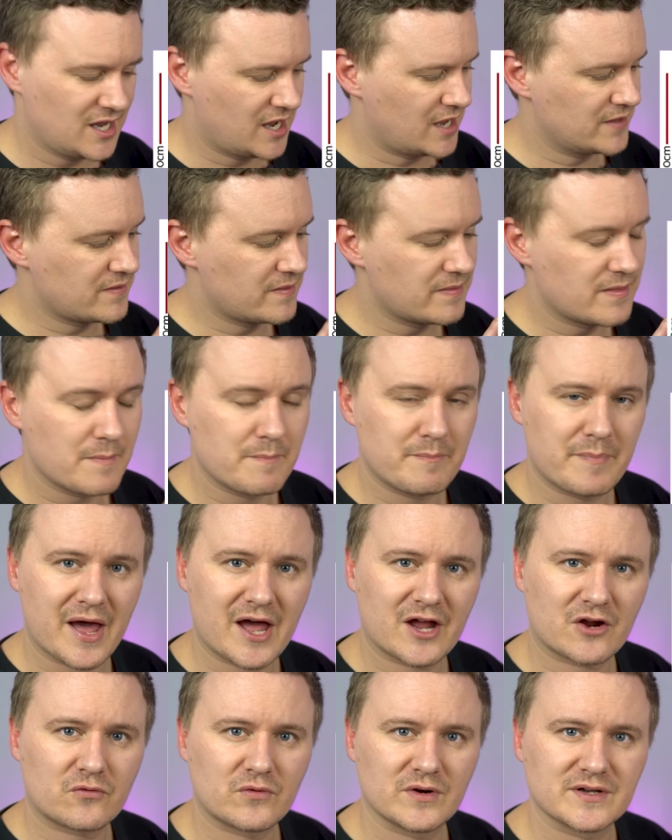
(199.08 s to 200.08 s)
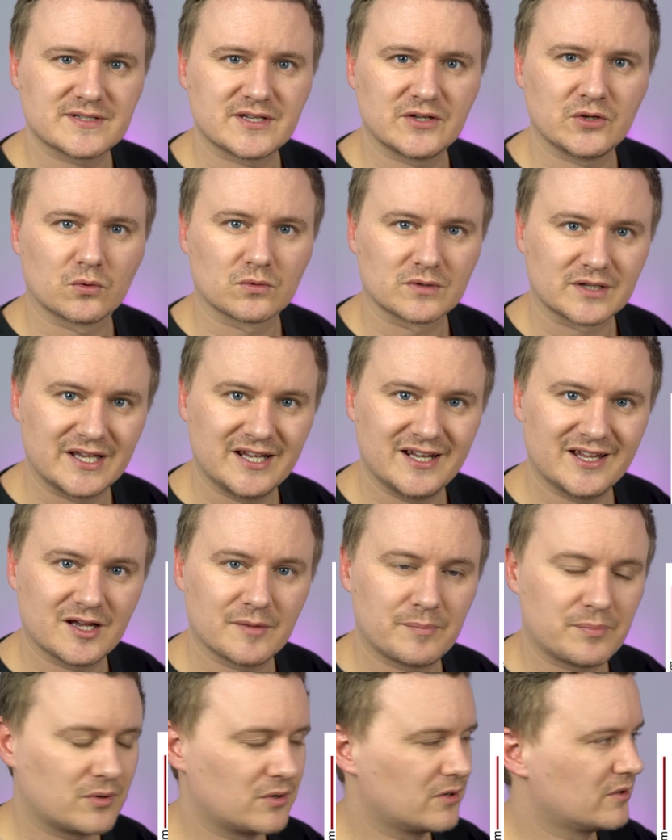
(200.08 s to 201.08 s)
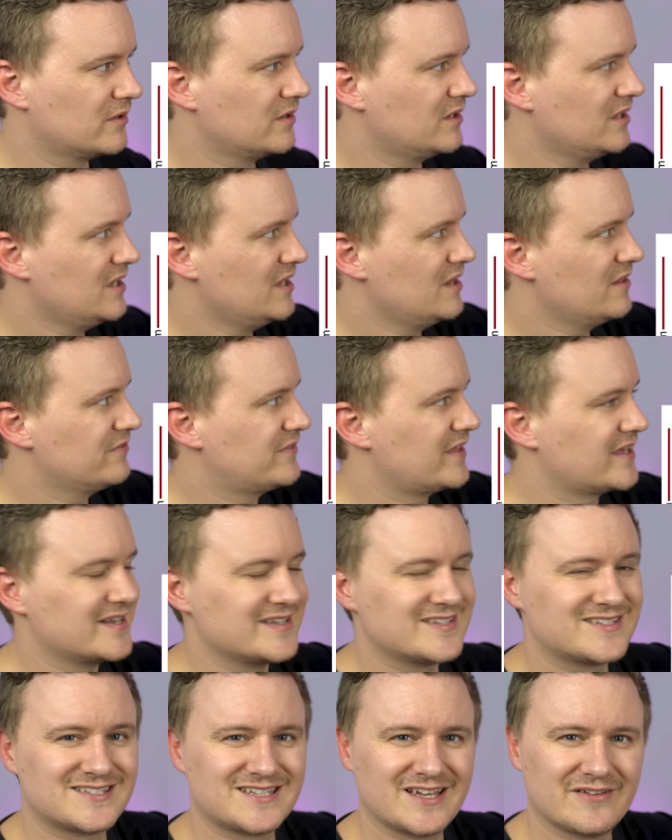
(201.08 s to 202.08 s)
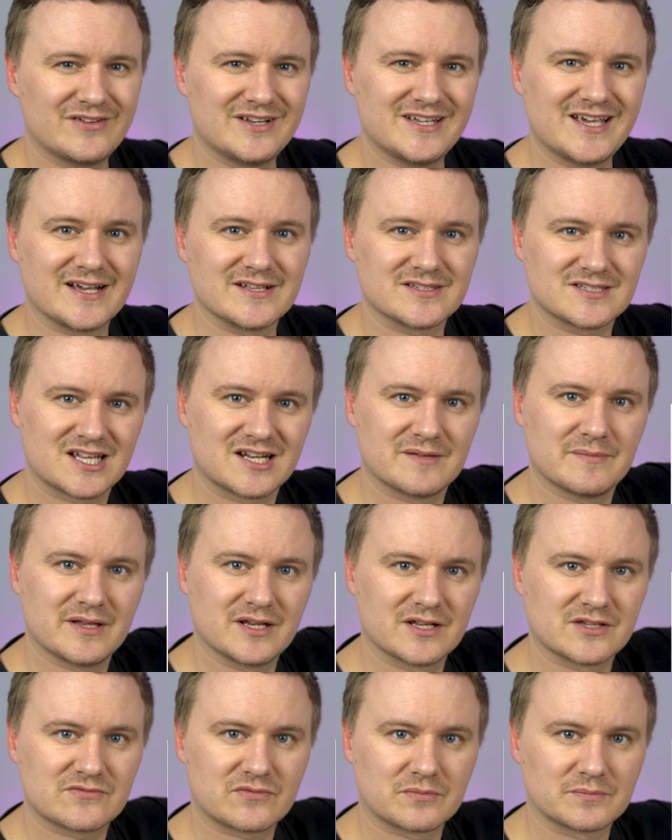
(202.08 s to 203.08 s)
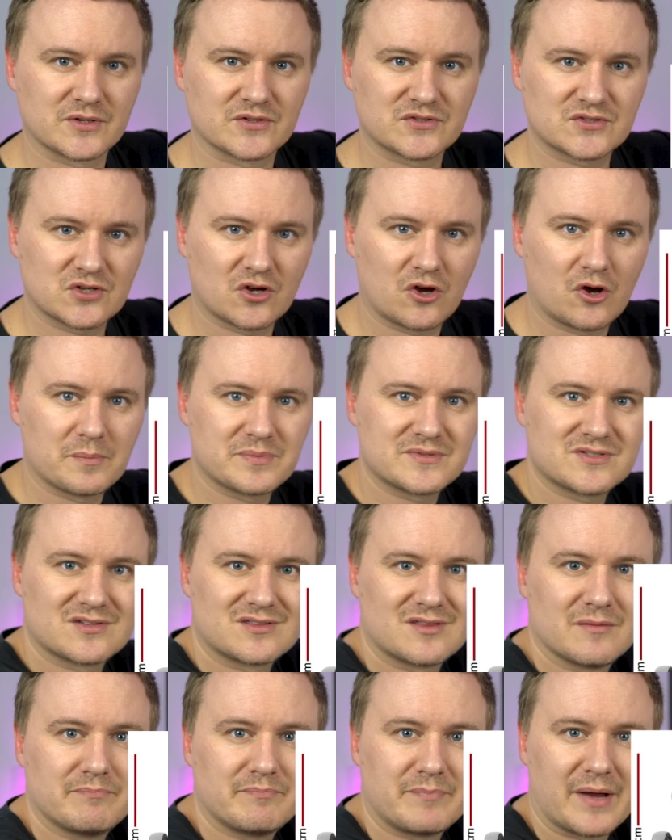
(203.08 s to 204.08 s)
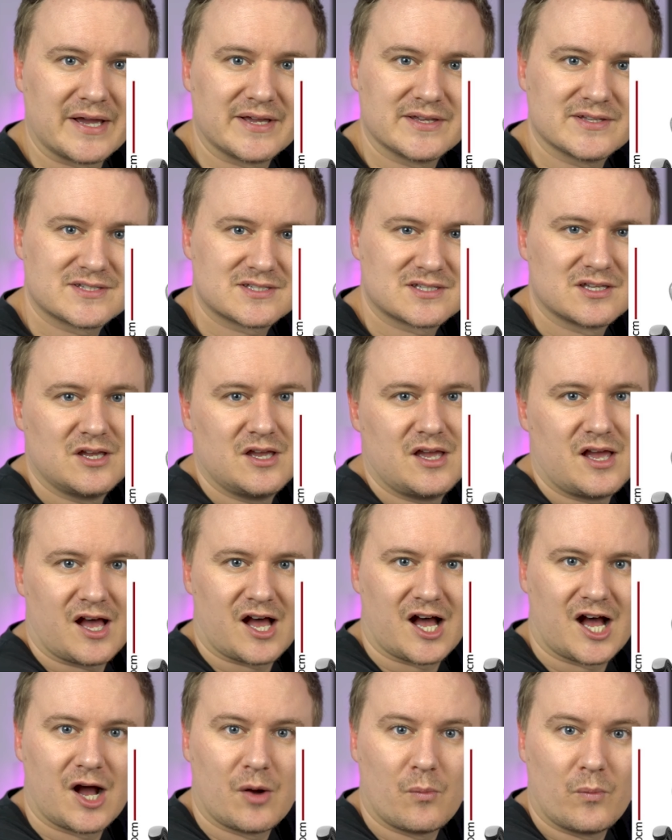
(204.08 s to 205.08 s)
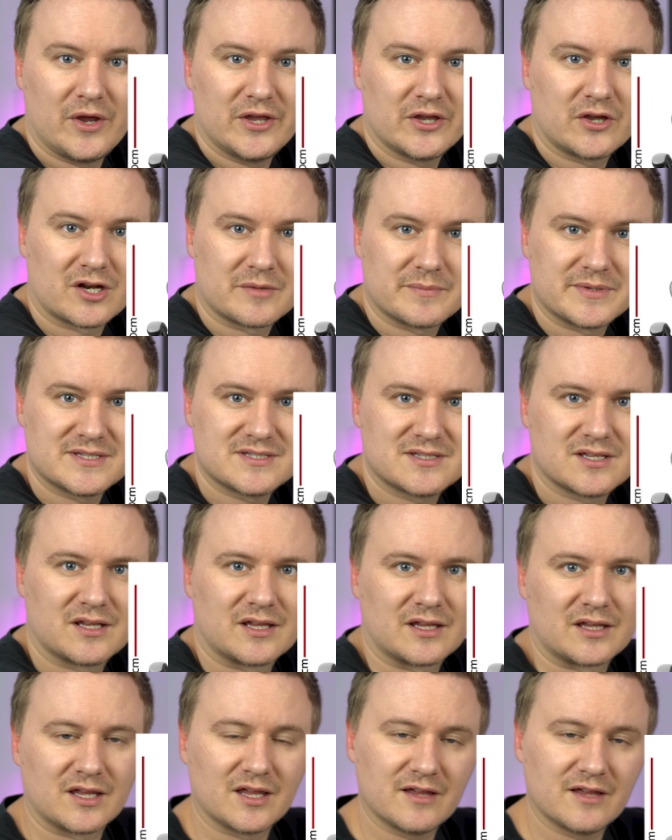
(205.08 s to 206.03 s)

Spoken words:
and then the backrest that you're leaning upon, that is 78 centimeters from the top to the base where you're going to be sitting.